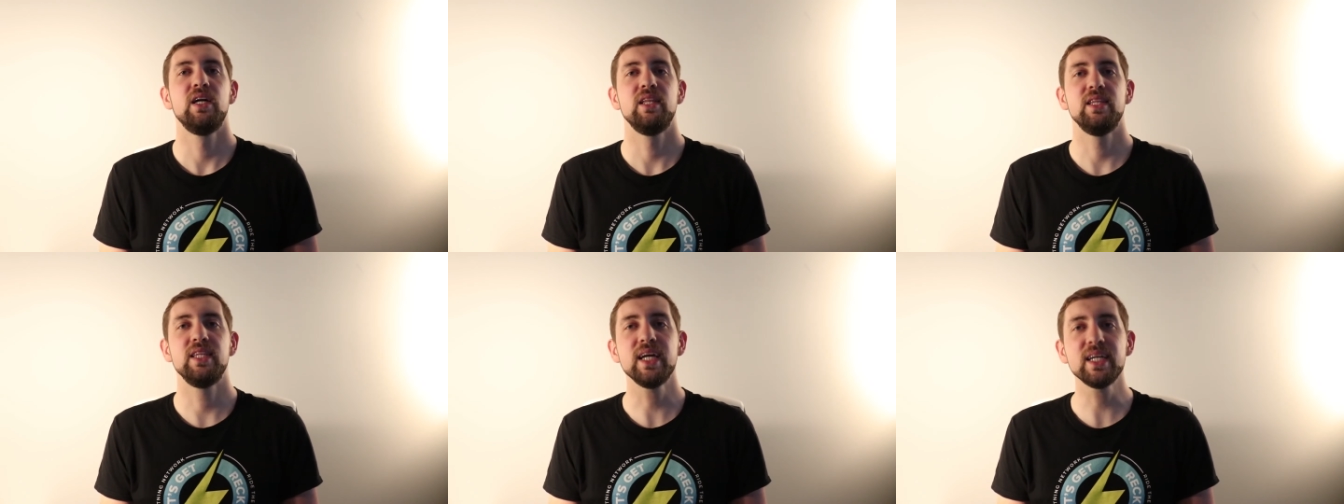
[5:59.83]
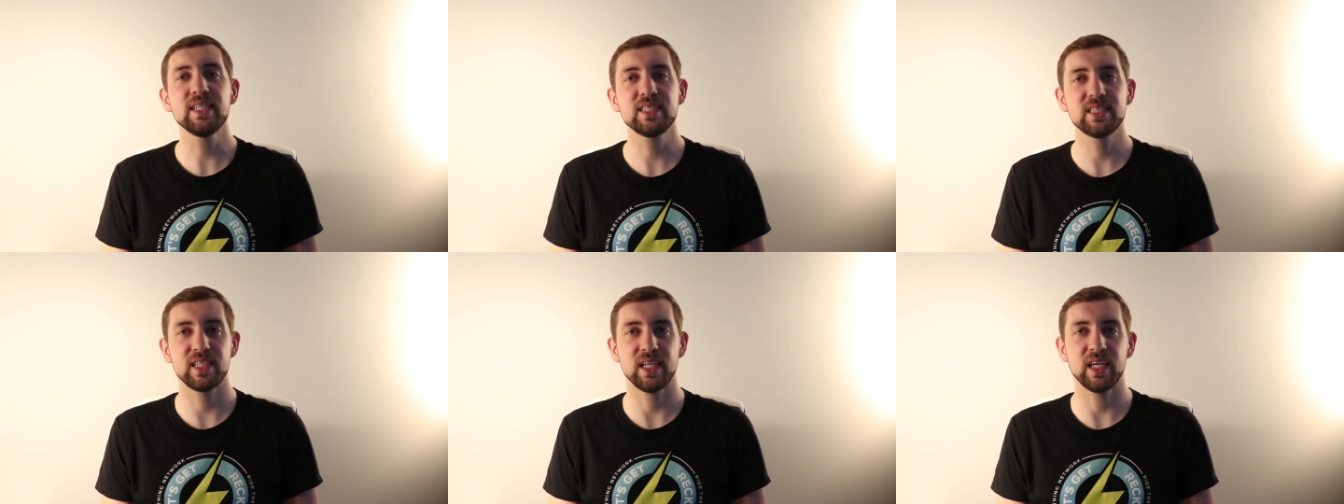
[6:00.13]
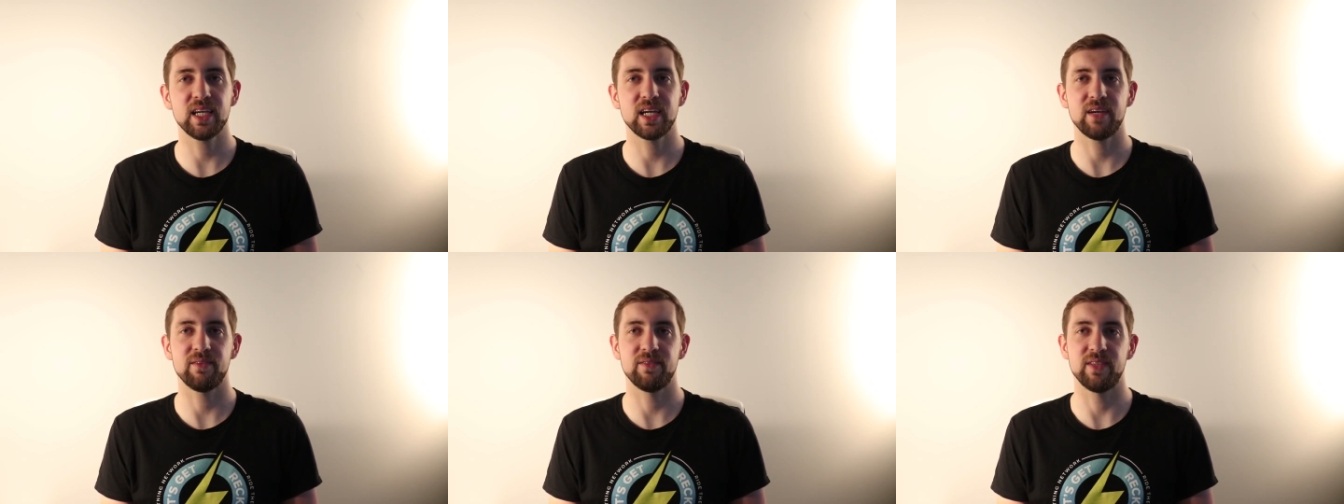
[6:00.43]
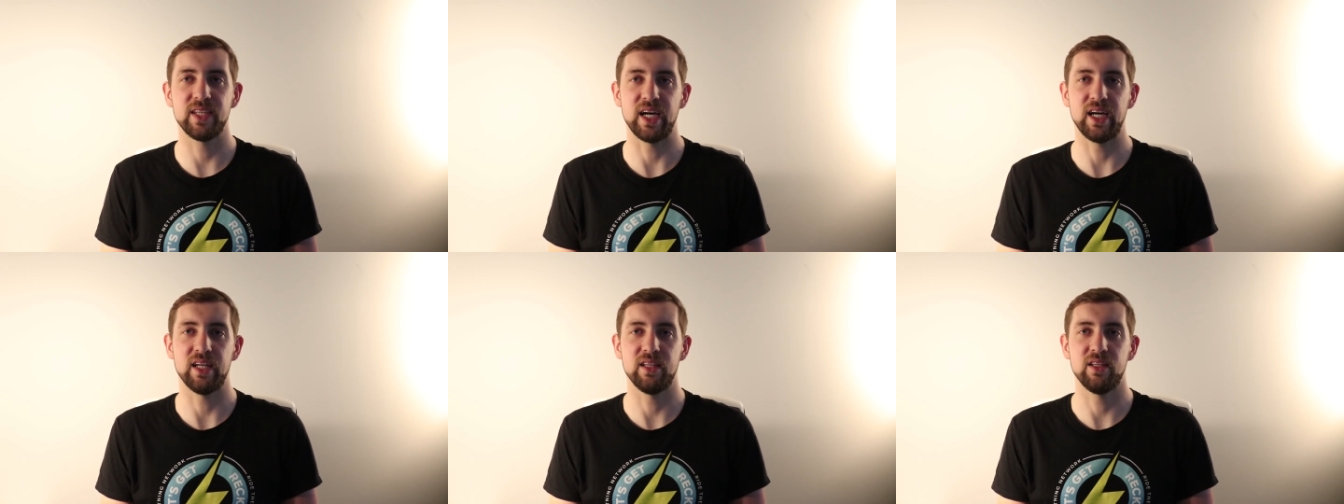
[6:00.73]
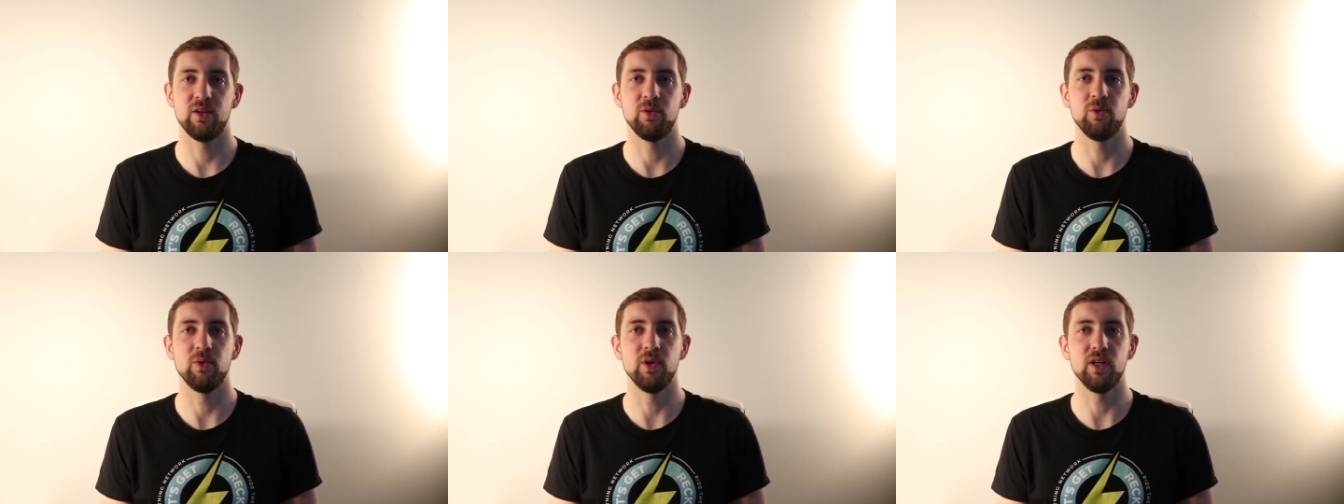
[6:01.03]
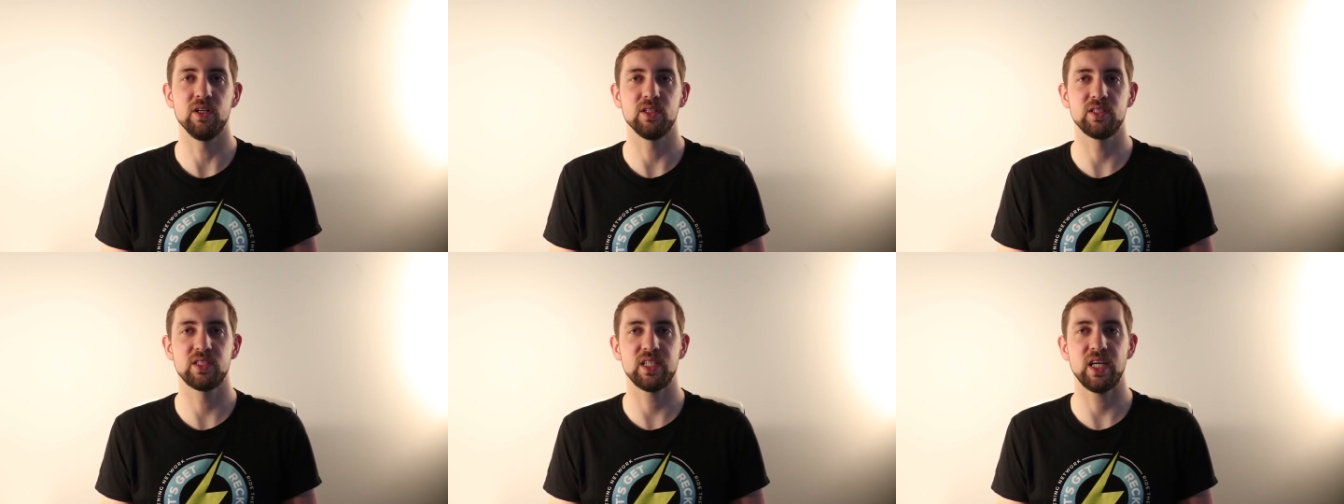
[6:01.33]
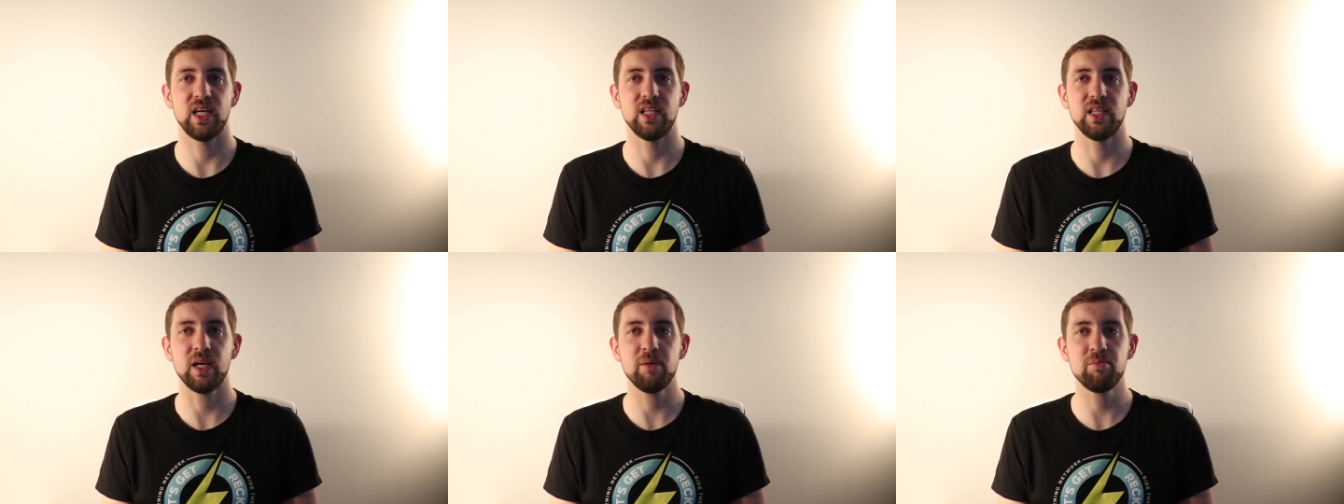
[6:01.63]
Next thing I've done was
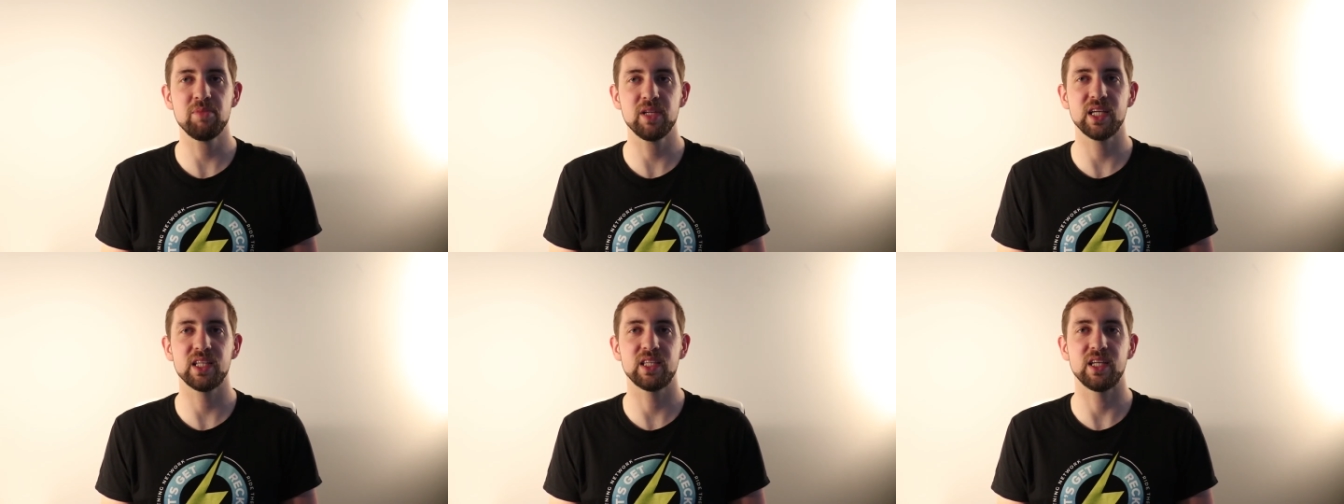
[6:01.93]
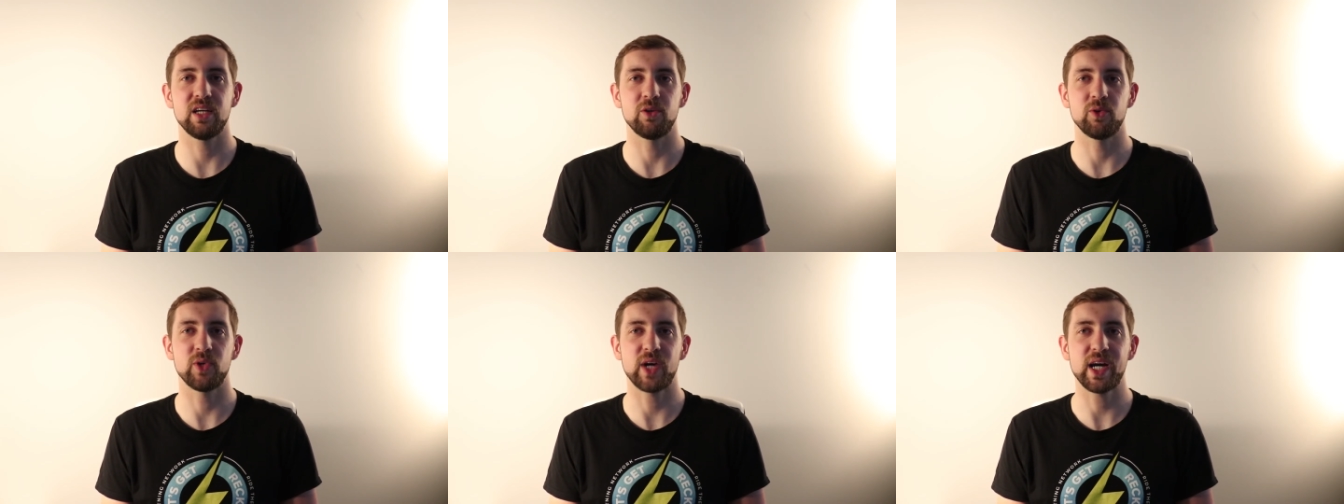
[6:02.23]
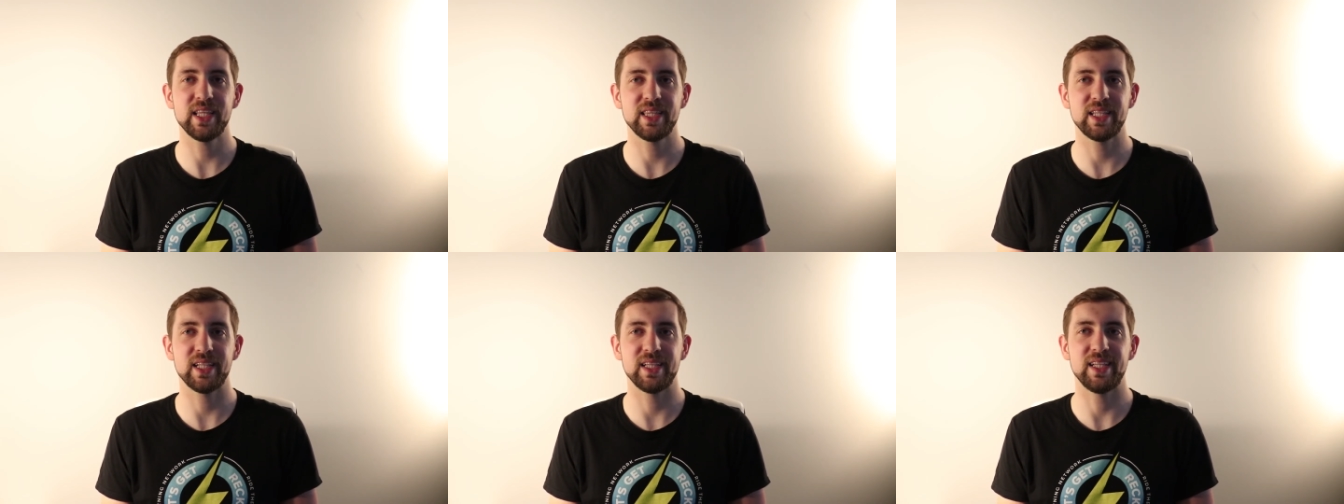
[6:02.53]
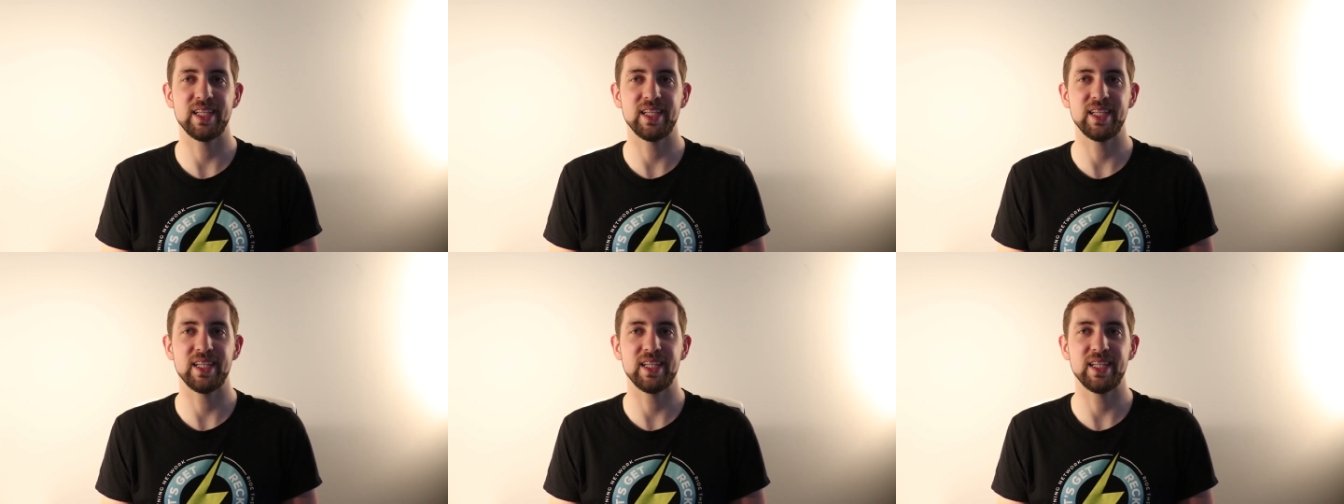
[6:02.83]
enabling the Ride the